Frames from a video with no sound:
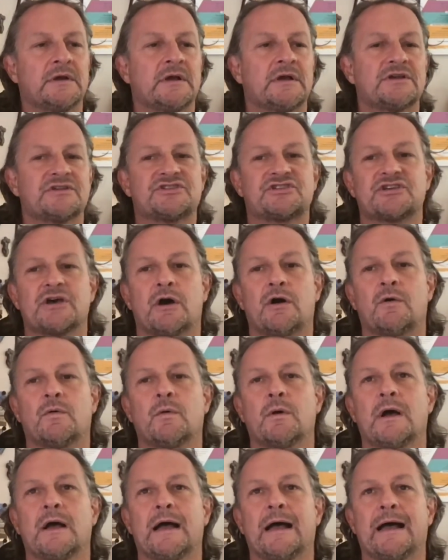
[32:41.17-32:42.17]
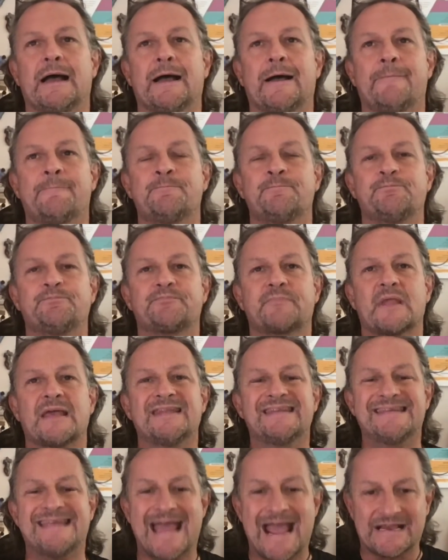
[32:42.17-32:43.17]
So
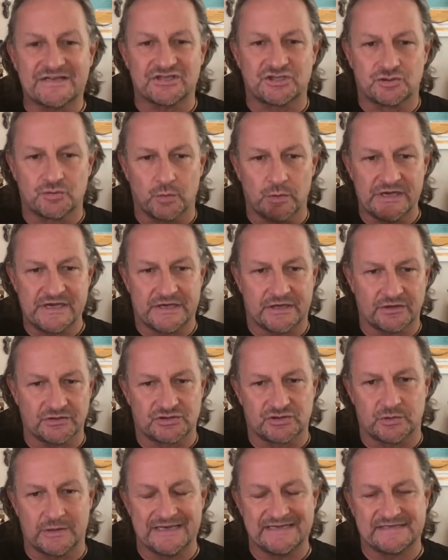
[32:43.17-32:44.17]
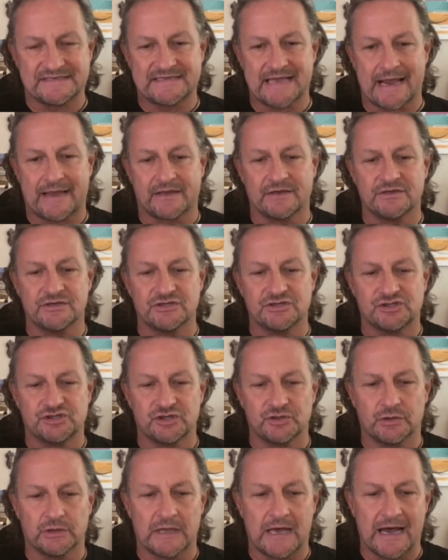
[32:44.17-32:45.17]
next week, 22nd of
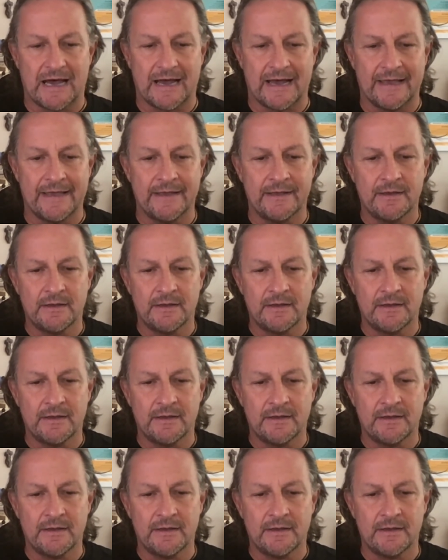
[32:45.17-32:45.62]
July,